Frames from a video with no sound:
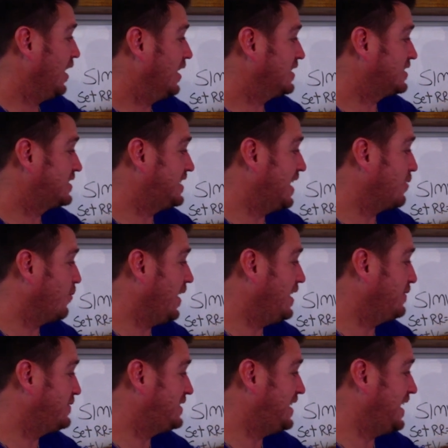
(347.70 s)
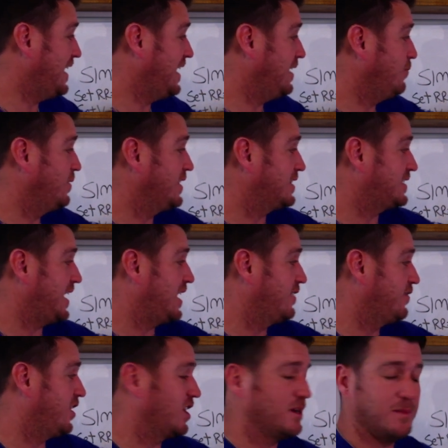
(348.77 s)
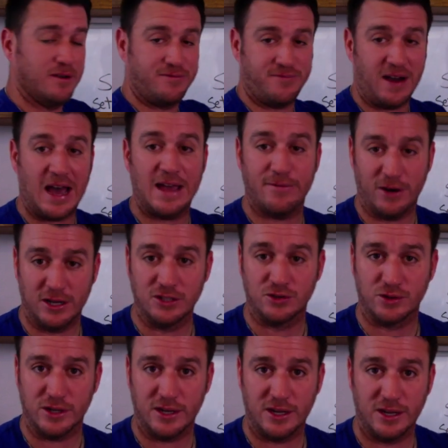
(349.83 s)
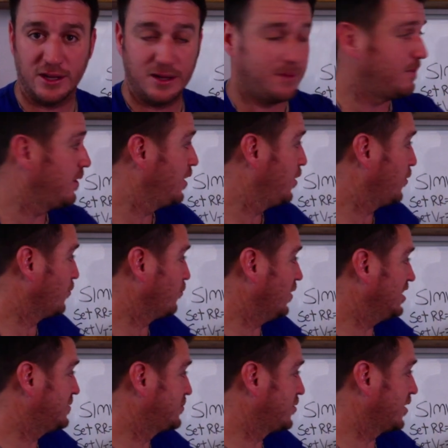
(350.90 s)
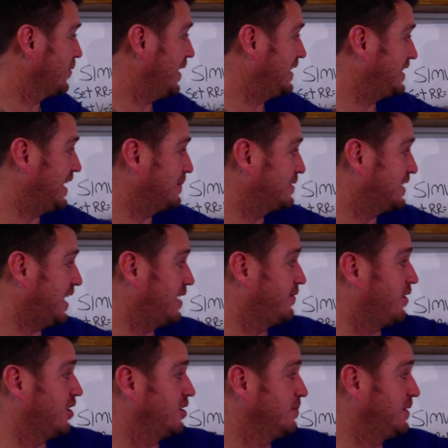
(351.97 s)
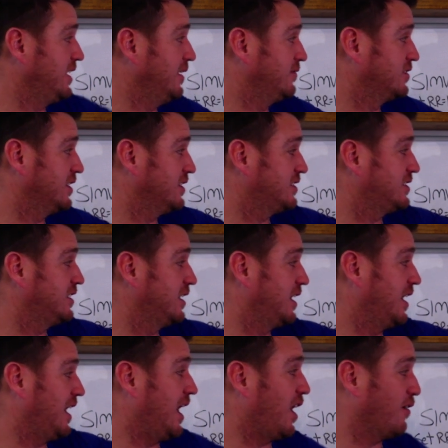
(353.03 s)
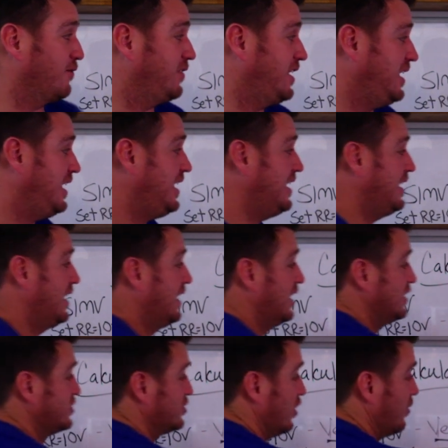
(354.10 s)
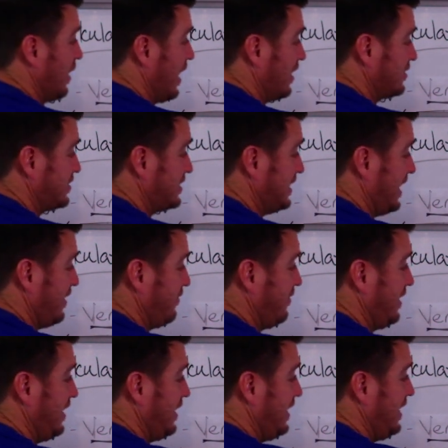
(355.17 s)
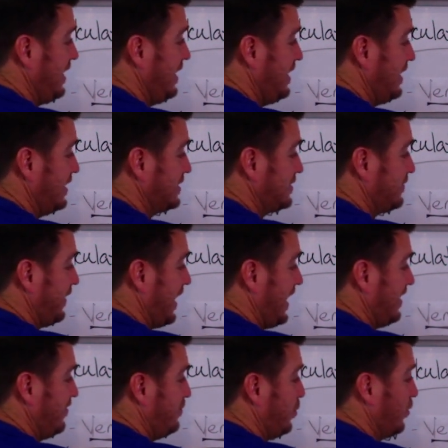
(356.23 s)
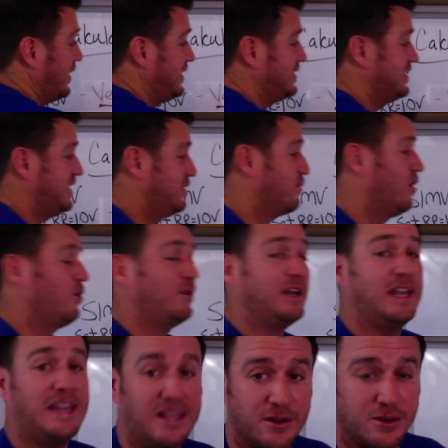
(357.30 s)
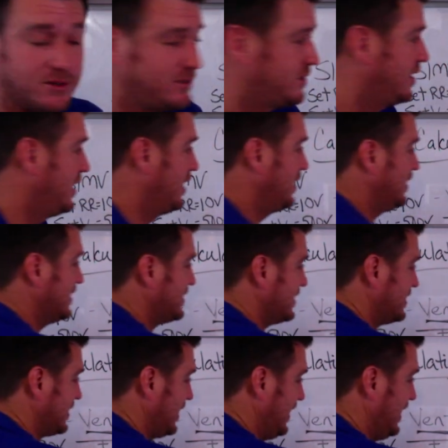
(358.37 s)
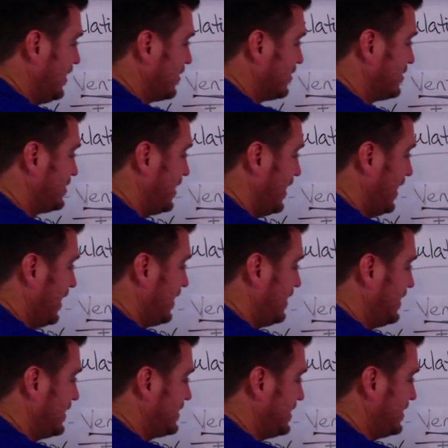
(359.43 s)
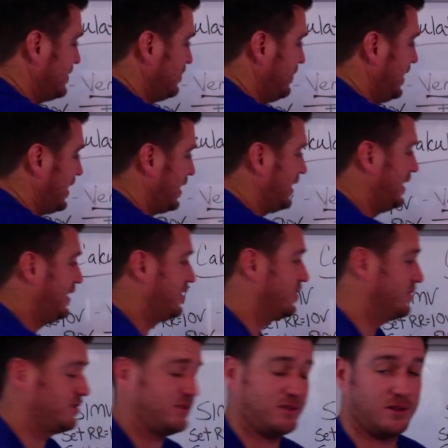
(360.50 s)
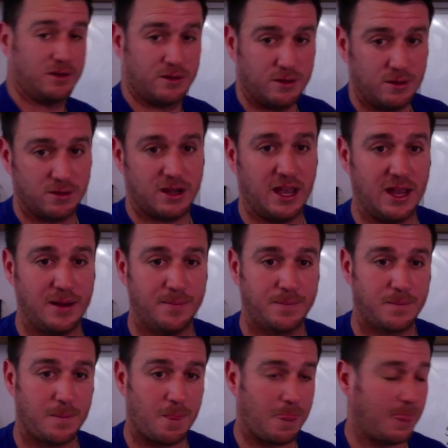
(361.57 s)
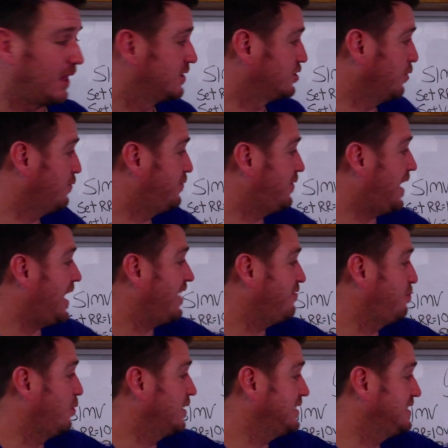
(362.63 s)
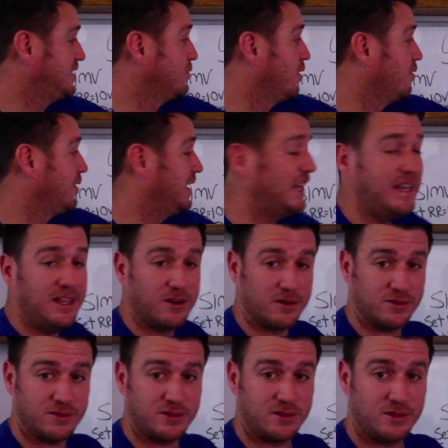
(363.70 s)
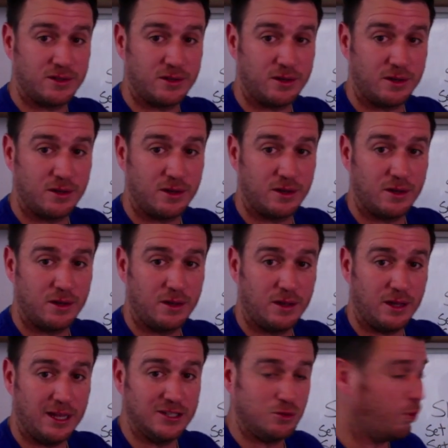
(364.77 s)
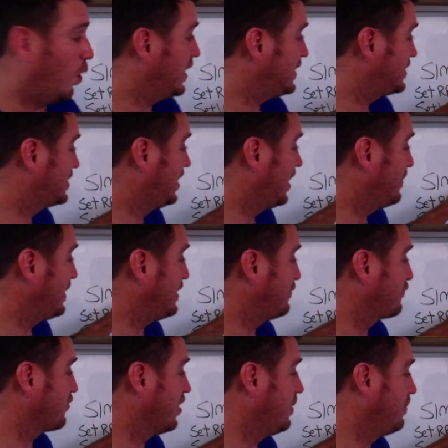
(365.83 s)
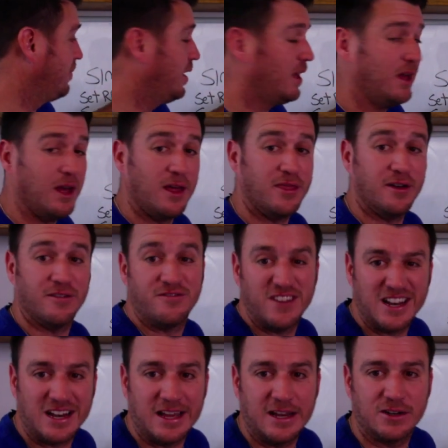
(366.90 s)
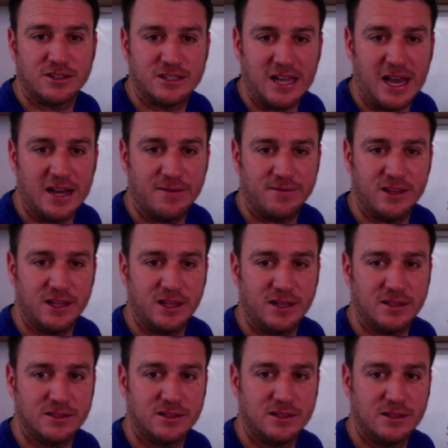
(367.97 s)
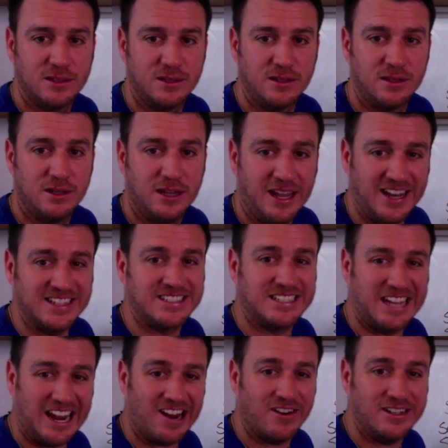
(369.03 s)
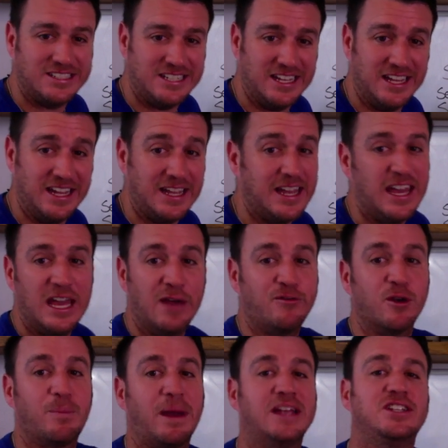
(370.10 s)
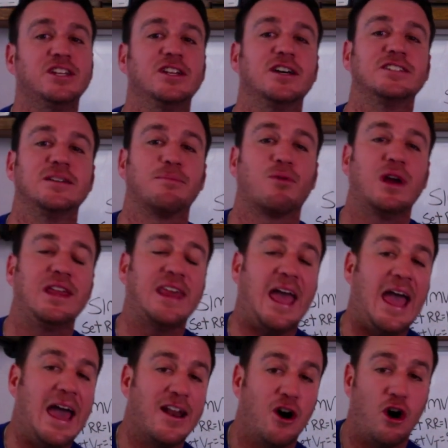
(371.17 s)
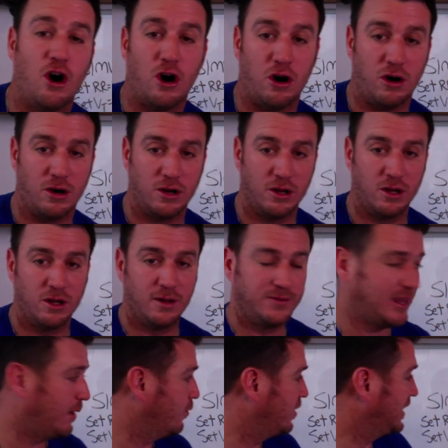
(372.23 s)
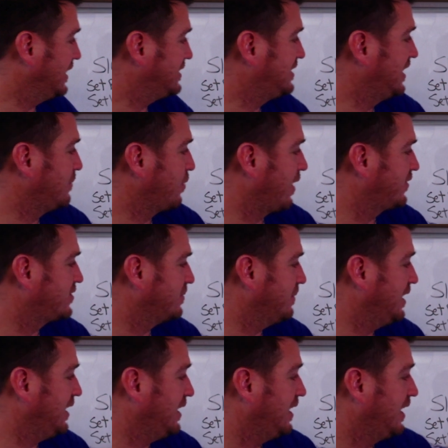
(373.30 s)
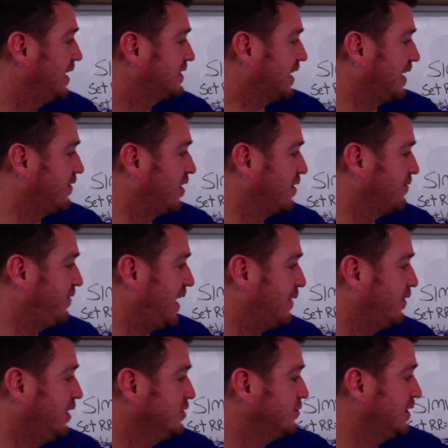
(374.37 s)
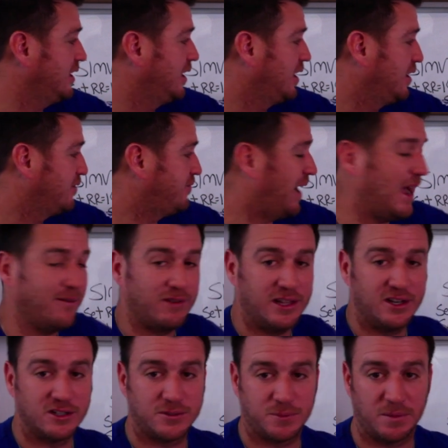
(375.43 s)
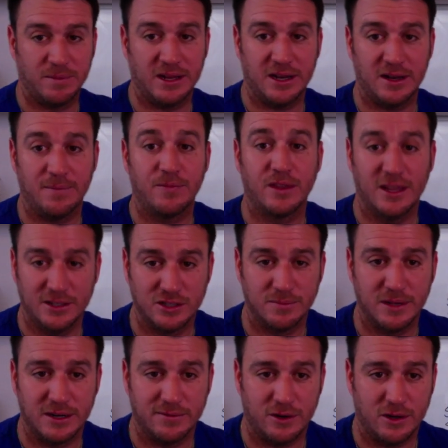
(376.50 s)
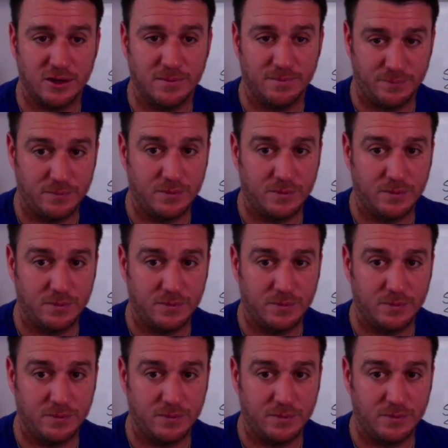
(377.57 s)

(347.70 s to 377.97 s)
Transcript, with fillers: A set rate of 10 with a tidal volume of 500, Respiratory rate times tidal volume gives us our VE. So our set VE is 5.0 liters. This is liters, this is milliliters, okay? So 5.0 liters is what's coming from the ventilator side of things. It is guaranteeing if your patient doesn't breathe at all, they will get 10 breaths a minute, tidal volume 500, 5 liters per minute is your minute volume,